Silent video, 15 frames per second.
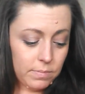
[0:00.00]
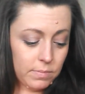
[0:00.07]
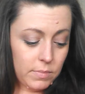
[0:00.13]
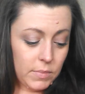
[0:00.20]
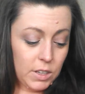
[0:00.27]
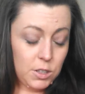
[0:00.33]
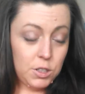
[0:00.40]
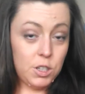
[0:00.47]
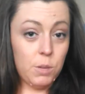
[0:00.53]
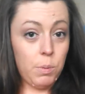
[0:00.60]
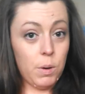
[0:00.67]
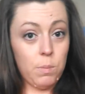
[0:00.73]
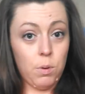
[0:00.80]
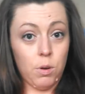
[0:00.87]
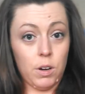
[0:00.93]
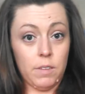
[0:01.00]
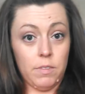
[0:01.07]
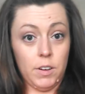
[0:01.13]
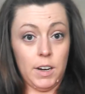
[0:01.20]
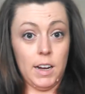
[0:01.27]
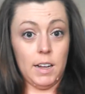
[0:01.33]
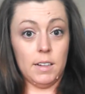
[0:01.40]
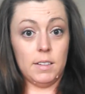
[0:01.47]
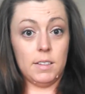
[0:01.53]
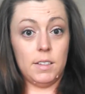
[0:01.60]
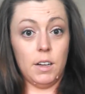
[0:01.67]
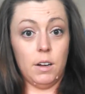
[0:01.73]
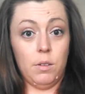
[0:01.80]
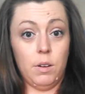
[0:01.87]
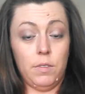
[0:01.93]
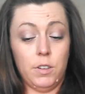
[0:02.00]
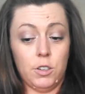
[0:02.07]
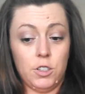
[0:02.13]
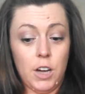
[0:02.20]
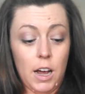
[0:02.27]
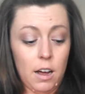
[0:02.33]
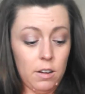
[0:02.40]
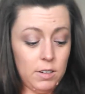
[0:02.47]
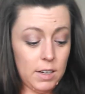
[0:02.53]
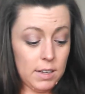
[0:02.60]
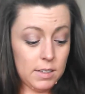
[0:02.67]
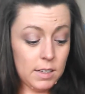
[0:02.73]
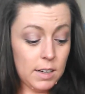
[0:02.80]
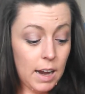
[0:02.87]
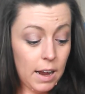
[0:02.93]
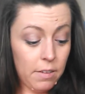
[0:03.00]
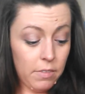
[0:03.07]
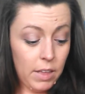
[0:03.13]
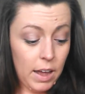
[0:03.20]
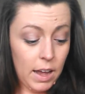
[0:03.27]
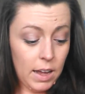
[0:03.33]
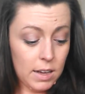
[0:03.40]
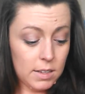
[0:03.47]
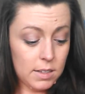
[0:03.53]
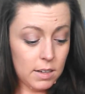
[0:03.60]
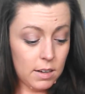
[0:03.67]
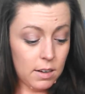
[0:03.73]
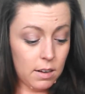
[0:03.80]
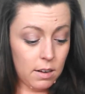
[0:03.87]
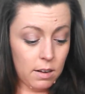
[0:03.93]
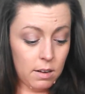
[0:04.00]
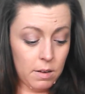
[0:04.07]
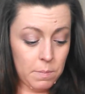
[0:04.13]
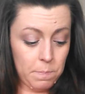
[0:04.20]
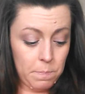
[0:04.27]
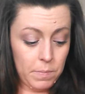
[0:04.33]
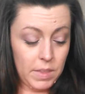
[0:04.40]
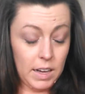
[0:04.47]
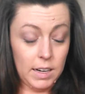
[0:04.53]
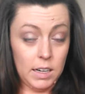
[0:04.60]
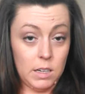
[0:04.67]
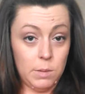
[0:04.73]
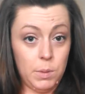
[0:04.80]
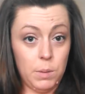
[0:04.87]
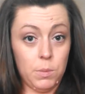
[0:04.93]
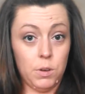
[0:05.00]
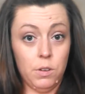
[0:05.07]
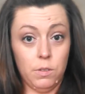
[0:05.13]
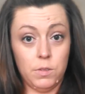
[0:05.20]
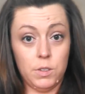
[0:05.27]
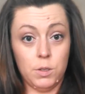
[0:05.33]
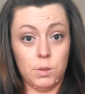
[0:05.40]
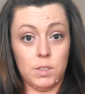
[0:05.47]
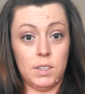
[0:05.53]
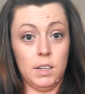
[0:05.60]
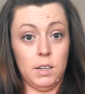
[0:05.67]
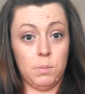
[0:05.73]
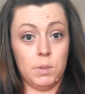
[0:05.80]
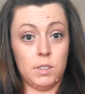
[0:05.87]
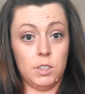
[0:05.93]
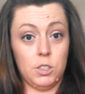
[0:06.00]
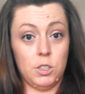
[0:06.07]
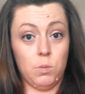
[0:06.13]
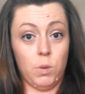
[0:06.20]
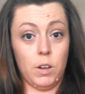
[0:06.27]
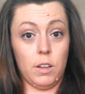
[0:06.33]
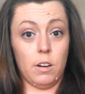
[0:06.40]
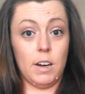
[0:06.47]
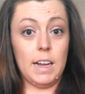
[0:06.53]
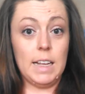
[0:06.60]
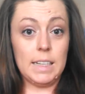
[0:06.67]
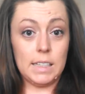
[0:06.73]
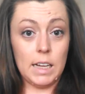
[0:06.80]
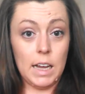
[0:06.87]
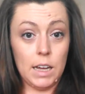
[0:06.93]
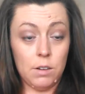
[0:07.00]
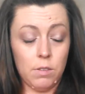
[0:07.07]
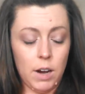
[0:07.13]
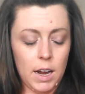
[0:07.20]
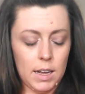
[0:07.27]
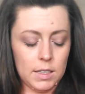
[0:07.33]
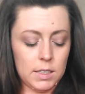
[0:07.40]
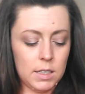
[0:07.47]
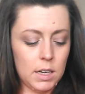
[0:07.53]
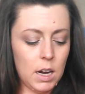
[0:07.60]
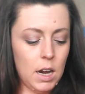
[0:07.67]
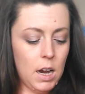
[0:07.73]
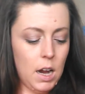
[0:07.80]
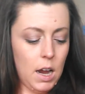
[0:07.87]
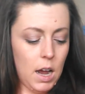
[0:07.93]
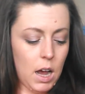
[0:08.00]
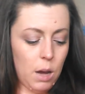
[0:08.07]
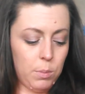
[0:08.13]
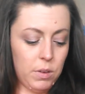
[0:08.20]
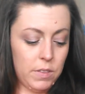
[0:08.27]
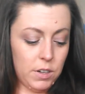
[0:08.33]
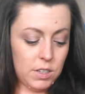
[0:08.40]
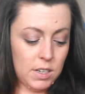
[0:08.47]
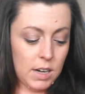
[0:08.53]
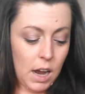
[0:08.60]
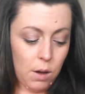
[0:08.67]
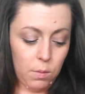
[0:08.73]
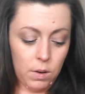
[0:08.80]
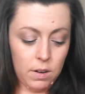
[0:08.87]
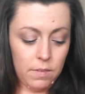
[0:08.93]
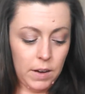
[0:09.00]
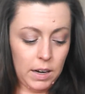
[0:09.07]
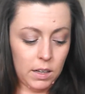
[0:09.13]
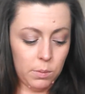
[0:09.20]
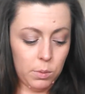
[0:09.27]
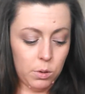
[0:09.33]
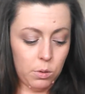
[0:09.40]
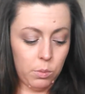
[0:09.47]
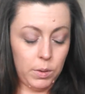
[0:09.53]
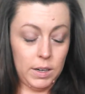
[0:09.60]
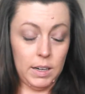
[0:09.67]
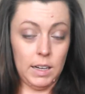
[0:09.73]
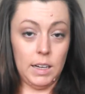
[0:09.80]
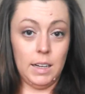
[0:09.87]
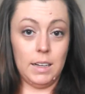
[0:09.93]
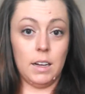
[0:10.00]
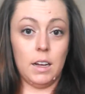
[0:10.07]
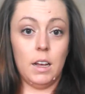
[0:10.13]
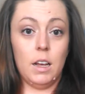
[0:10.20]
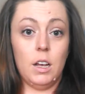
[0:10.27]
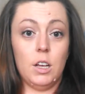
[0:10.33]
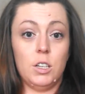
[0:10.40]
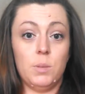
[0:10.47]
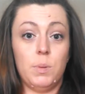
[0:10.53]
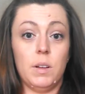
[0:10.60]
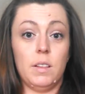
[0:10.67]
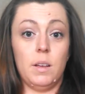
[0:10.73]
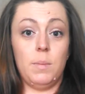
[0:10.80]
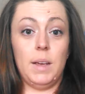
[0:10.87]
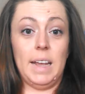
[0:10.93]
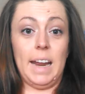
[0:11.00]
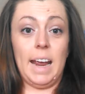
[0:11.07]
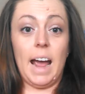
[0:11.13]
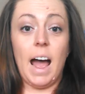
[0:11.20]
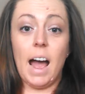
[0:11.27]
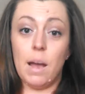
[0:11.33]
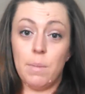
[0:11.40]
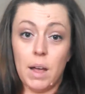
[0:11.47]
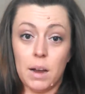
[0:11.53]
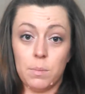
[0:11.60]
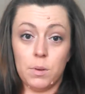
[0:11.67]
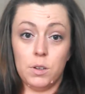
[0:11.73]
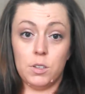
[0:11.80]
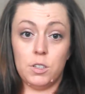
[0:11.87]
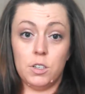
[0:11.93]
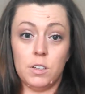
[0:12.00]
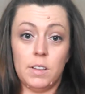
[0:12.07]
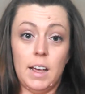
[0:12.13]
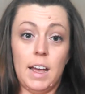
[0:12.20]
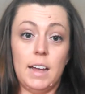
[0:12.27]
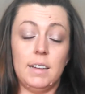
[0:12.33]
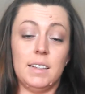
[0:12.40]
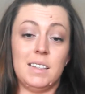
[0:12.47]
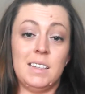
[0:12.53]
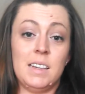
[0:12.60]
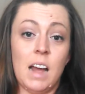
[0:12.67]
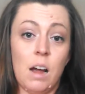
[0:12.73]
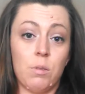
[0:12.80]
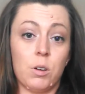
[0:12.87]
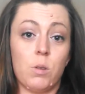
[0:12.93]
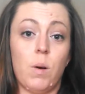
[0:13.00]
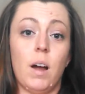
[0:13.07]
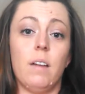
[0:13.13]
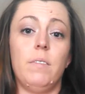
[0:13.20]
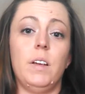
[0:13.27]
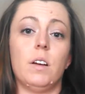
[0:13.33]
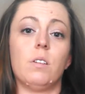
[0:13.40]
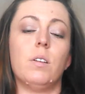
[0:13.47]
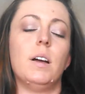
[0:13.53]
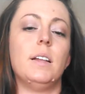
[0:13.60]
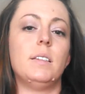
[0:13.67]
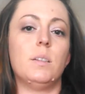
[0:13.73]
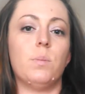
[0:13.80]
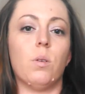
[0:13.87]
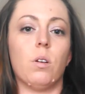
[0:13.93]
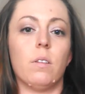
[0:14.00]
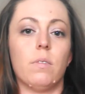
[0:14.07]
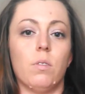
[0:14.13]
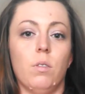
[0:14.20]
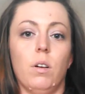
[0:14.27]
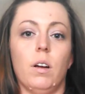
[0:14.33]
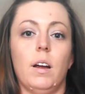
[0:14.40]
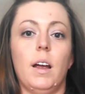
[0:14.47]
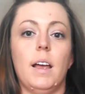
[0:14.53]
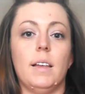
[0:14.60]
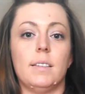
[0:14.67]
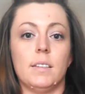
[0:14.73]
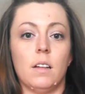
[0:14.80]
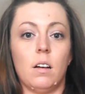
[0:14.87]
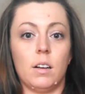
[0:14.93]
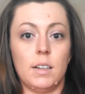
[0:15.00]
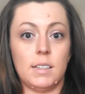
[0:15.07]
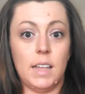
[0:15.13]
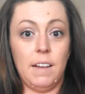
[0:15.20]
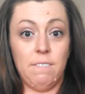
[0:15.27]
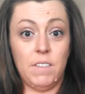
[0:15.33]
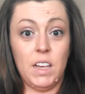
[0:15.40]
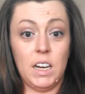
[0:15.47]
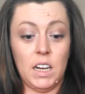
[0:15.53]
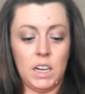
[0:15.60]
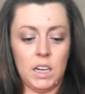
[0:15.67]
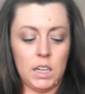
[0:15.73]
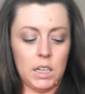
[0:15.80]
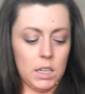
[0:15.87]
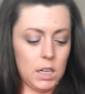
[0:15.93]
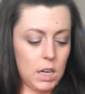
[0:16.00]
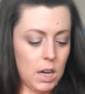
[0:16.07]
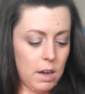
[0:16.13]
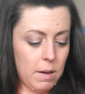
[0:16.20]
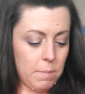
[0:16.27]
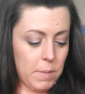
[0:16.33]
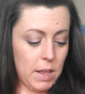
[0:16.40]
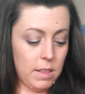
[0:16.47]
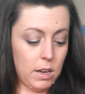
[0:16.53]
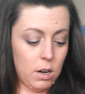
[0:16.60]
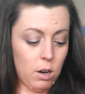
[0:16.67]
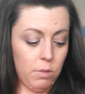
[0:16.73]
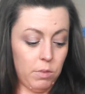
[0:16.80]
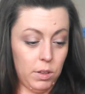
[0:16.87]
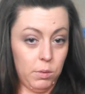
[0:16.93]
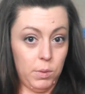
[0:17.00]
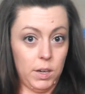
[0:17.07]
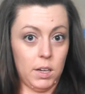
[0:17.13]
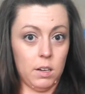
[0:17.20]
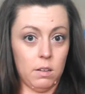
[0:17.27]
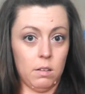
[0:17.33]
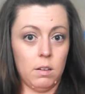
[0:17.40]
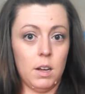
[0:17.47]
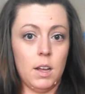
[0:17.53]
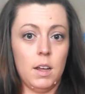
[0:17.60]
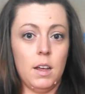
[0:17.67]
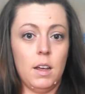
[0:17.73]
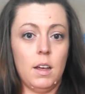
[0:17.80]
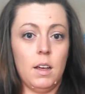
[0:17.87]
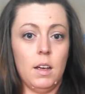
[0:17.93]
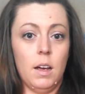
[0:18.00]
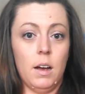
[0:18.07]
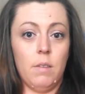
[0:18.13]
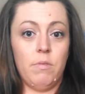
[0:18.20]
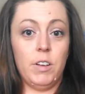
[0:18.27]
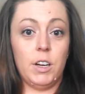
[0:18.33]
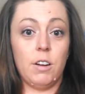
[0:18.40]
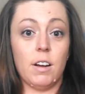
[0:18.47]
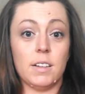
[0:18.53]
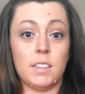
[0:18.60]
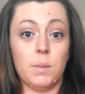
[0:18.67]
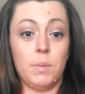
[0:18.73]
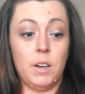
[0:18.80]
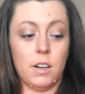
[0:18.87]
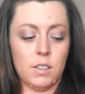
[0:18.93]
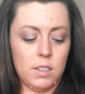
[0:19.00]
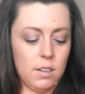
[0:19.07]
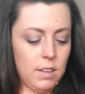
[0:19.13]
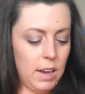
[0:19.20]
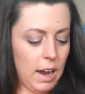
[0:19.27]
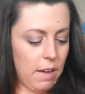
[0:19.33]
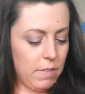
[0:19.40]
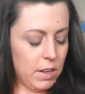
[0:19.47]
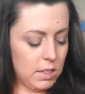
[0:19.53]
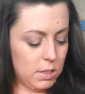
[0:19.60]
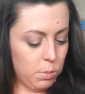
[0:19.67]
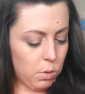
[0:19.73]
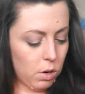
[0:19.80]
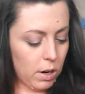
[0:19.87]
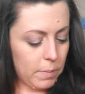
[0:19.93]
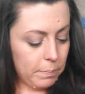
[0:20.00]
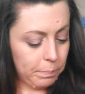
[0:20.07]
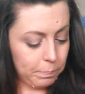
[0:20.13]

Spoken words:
Super important for kids. So if your child doesn't have that, they need to be moved to a sitting position where there is a headrest. If there's not one available, we need to put them in a high back booster that does not require vehicle head support for as long as they fit in it. And then hopefully we can figure out something else so they have head support.